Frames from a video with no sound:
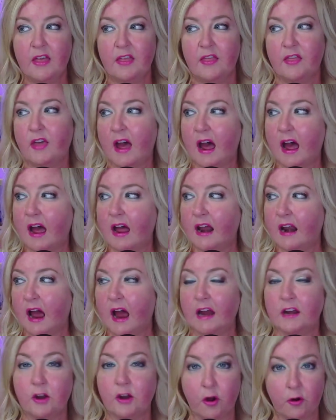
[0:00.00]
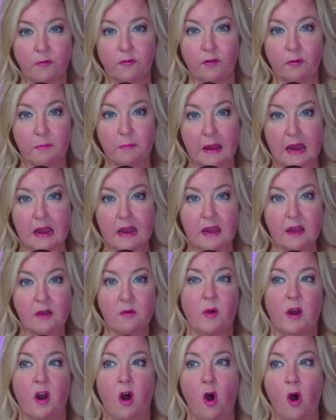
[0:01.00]
that I know for me,
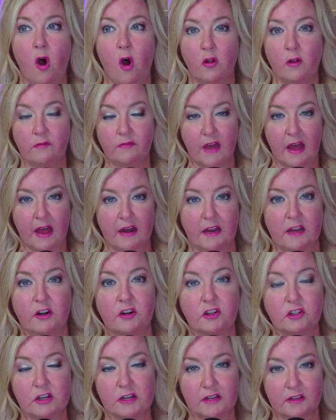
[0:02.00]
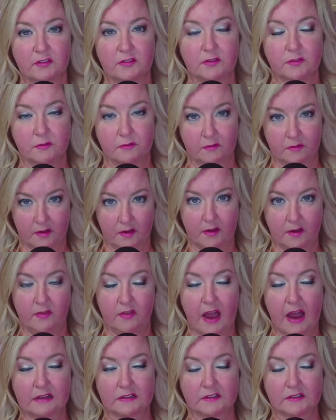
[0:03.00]
when all of that energy is in
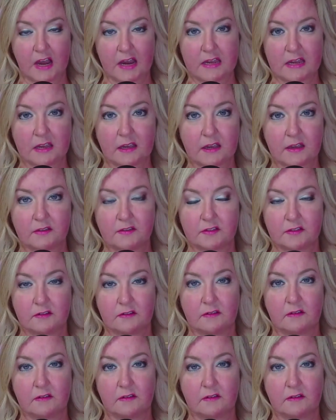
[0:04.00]
that psychic is